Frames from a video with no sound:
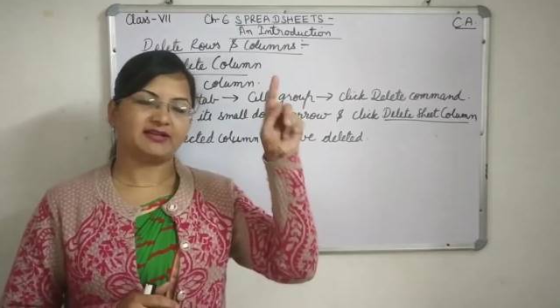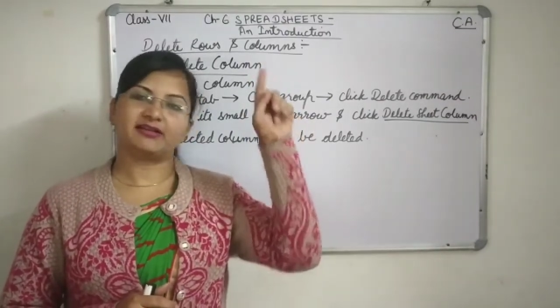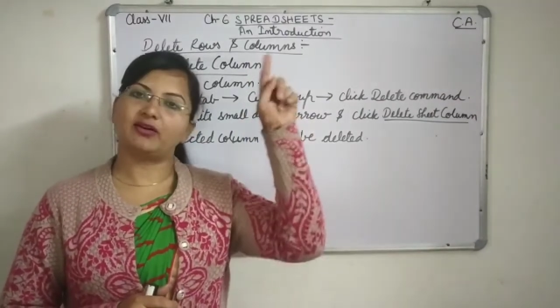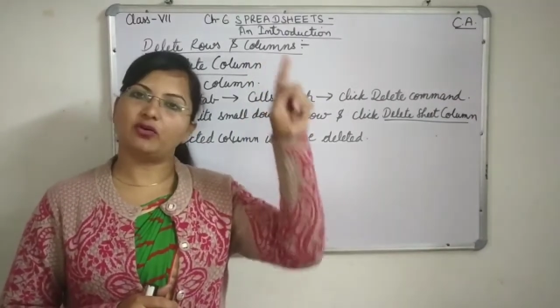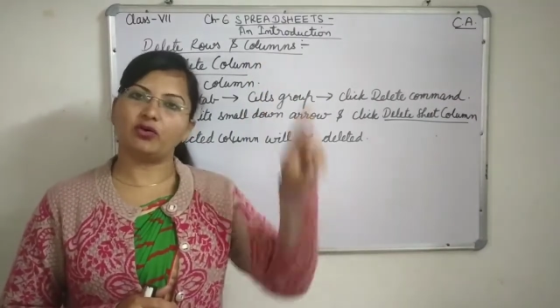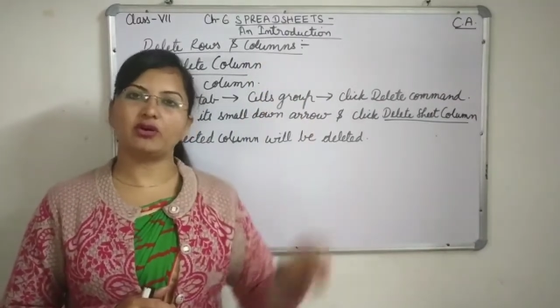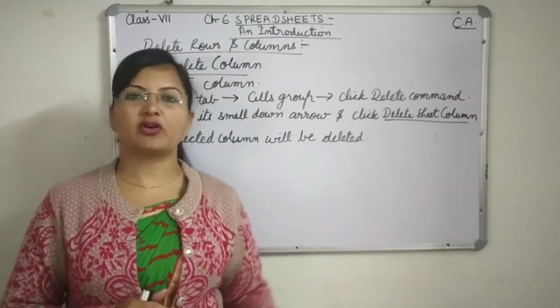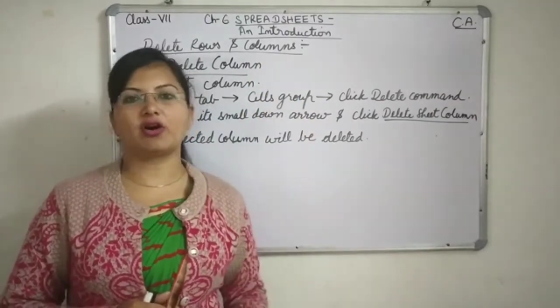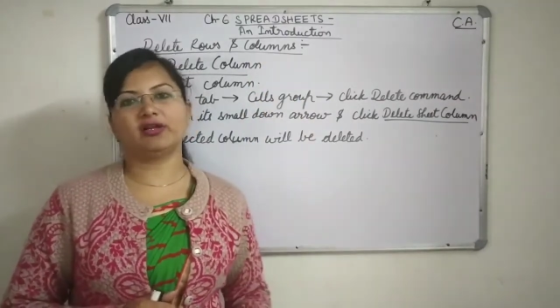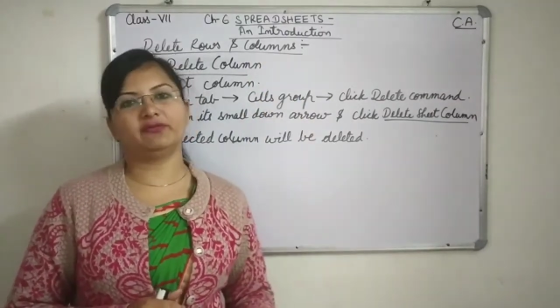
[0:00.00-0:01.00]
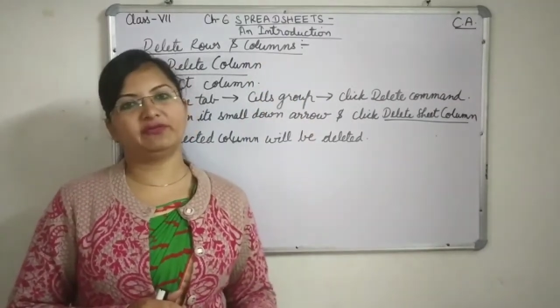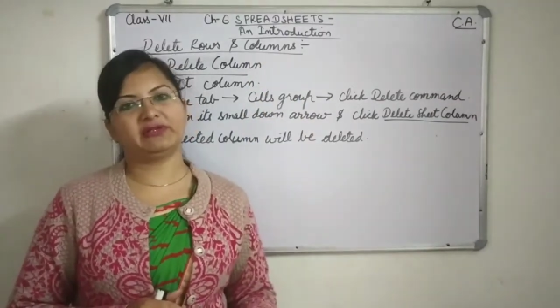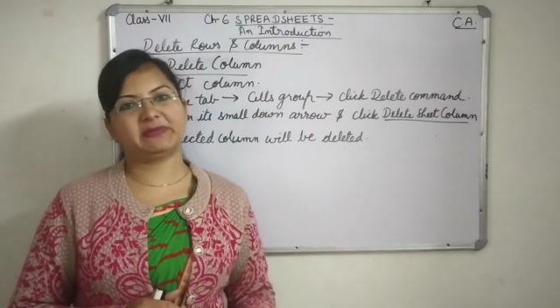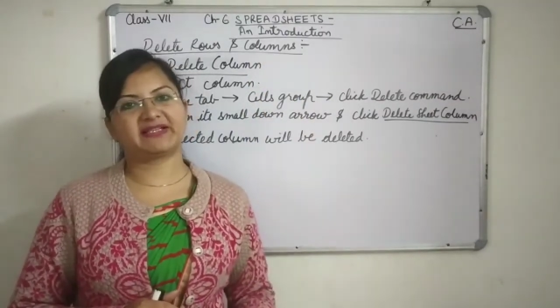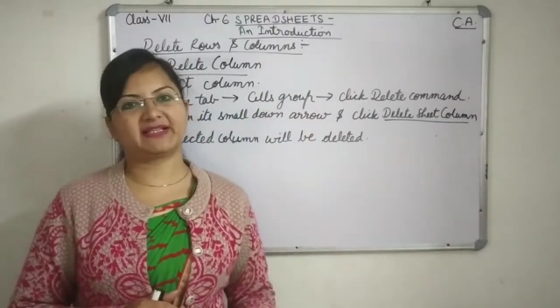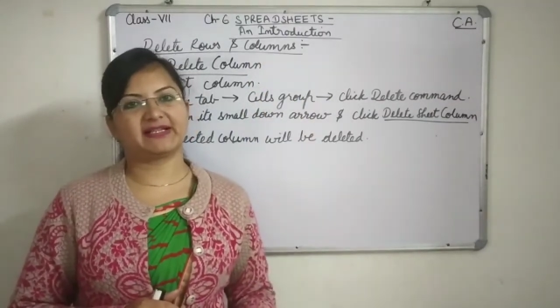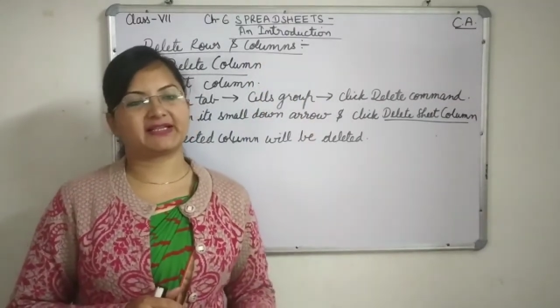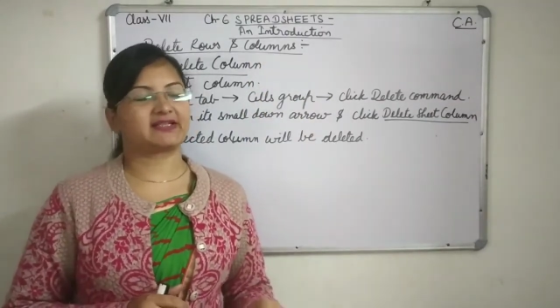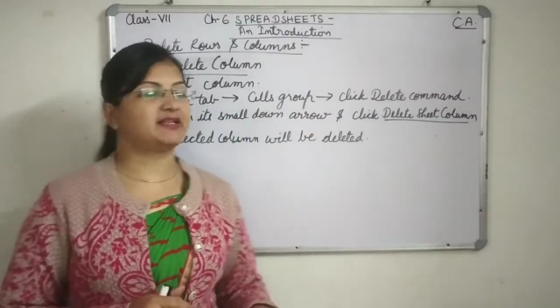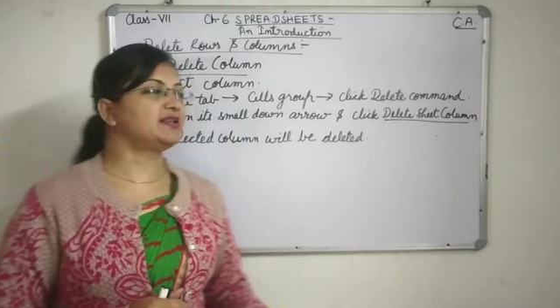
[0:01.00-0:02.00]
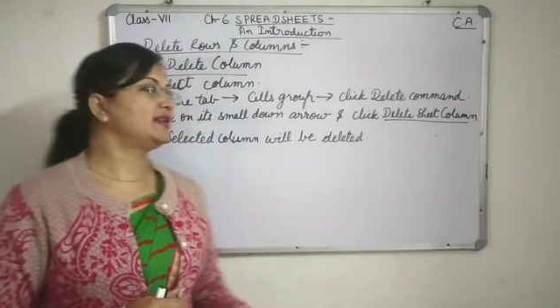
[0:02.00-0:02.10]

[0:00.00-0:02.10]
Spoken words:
The whole column will be selected.